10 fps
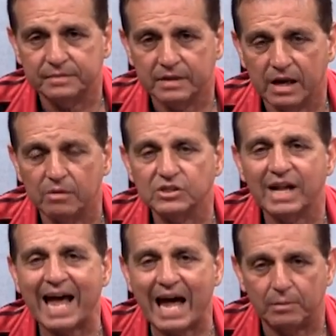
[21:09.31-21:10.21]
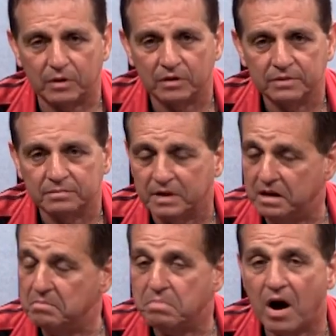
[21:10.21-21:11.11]
He was an animal. He
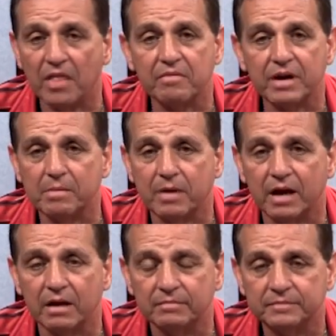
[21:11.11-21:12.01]
didn't bother anybody,